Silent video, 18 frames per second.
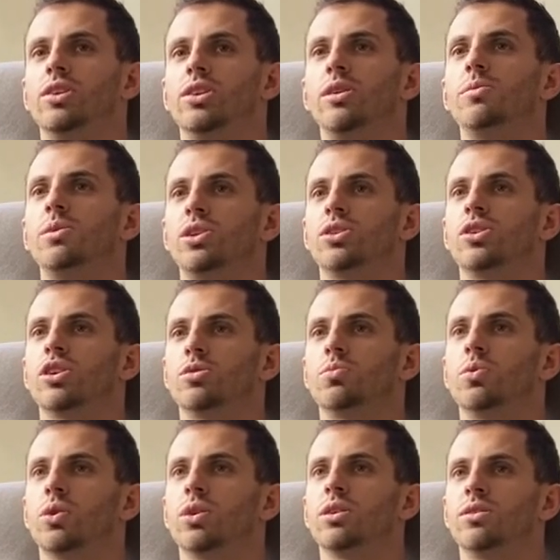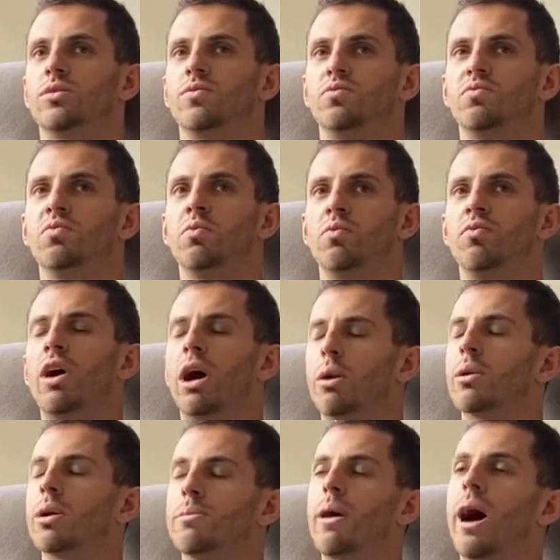GB snowsport is
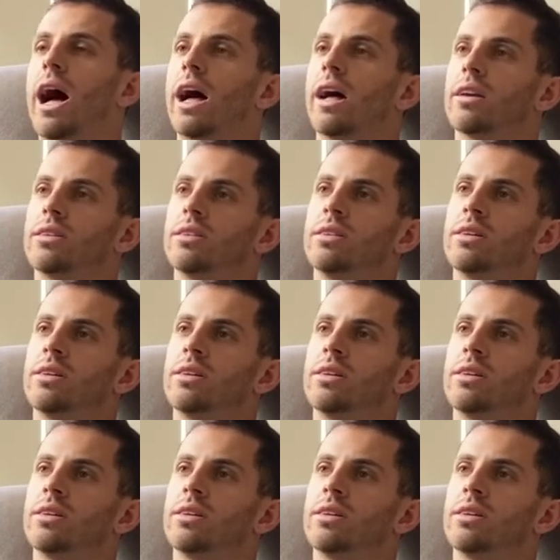very bad.